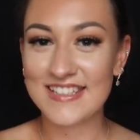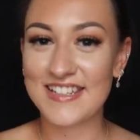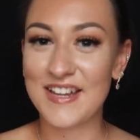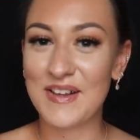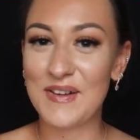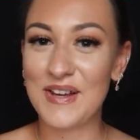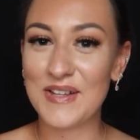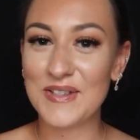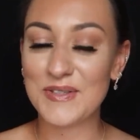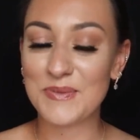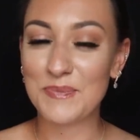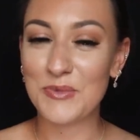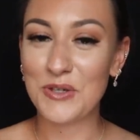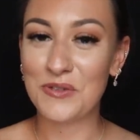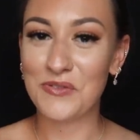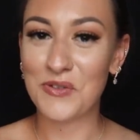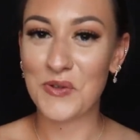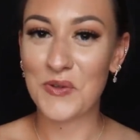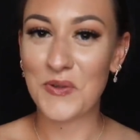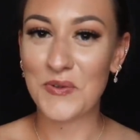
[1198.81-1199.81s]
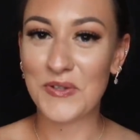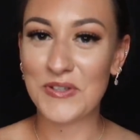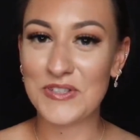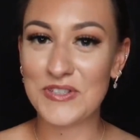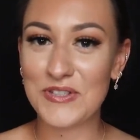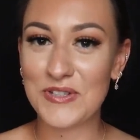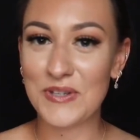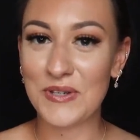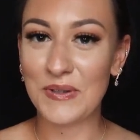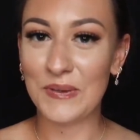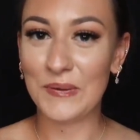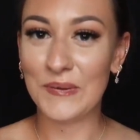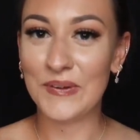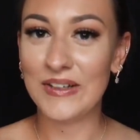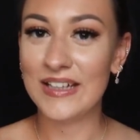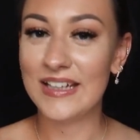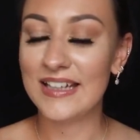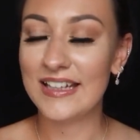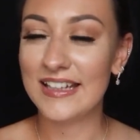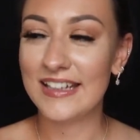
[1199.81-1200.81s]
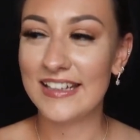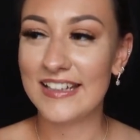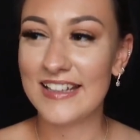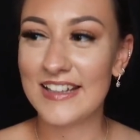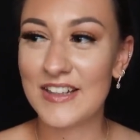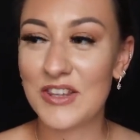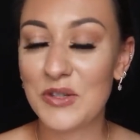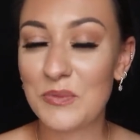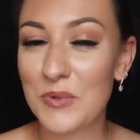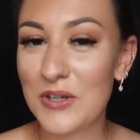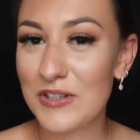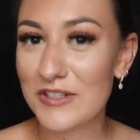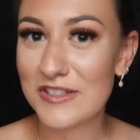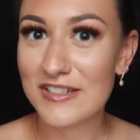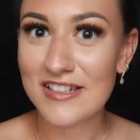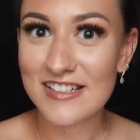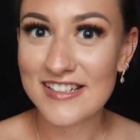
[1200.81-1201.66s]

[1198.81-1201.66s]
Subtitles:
Now let's move on to the most